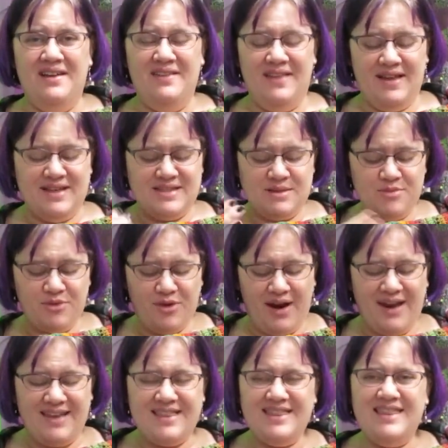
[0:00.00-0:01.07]
like some
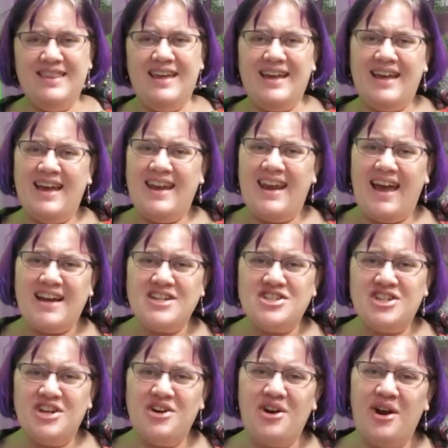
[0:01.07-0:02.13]
great like
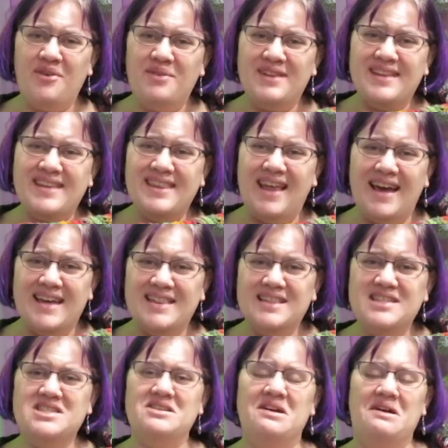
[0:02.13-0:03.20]
connection or I really like
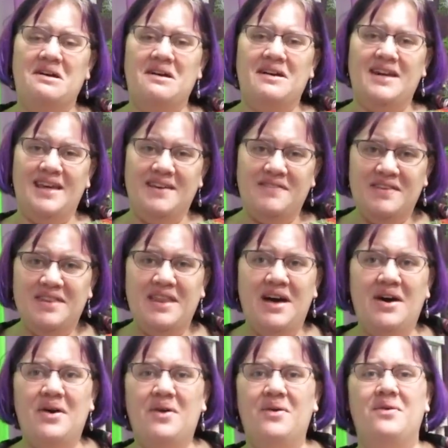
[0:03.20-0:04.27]
this yarn even
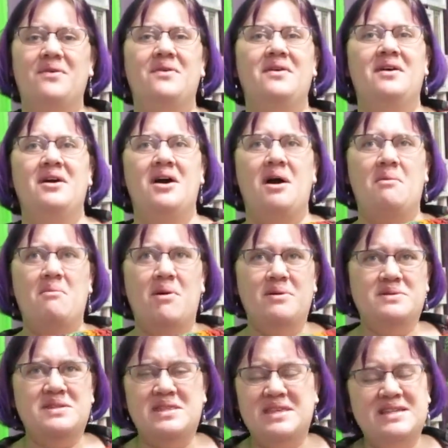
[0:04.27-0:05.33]
though
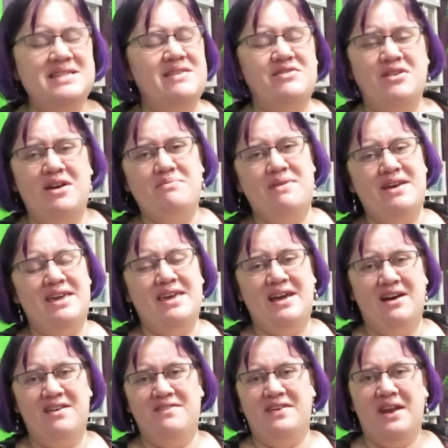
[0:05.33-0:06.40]
most of the things I've tried making
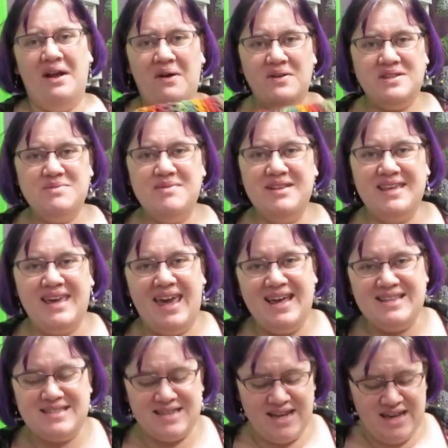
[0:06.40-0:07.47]
out of it I ultimately
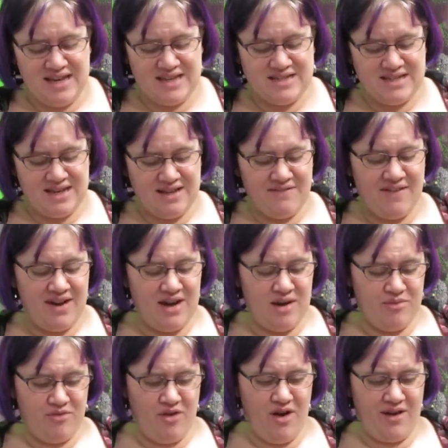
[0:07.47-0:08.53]
can't stand and have ended
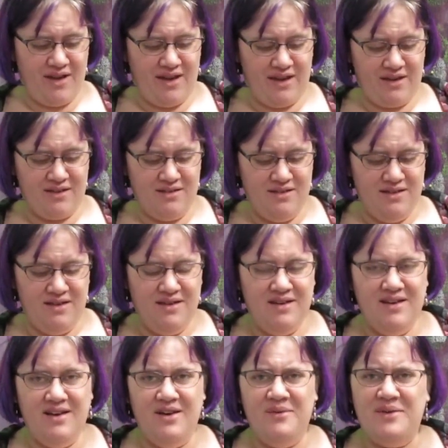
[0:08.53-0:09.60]
up frogging.
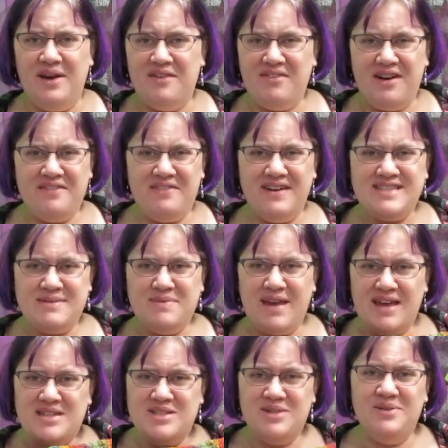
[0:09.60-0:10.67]
Whenever I find something
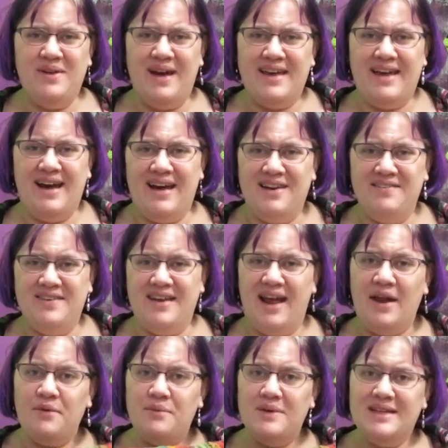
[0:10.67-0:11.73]
I do like out of it,
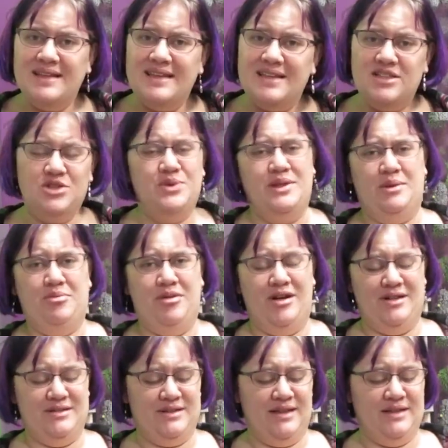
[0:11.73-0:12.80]
I really enjoy the
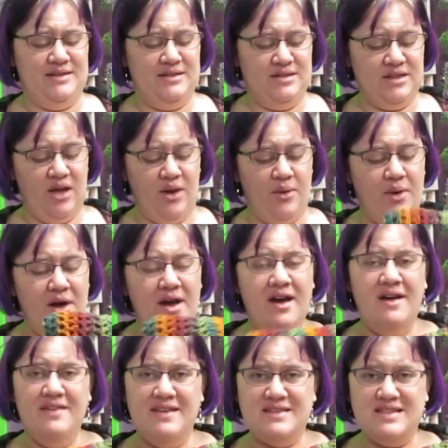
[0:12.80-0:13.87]
process. So,
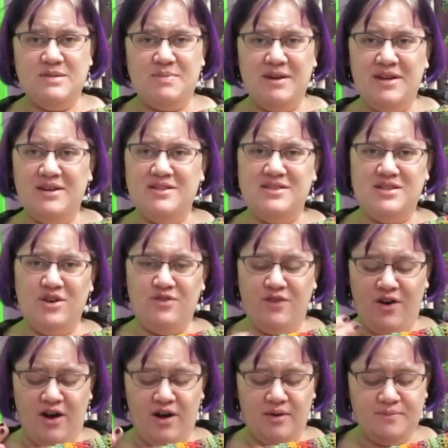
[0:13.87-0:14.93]
this has been good so
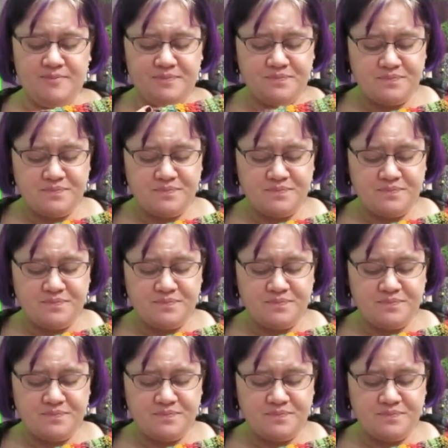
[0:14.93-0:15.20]
far.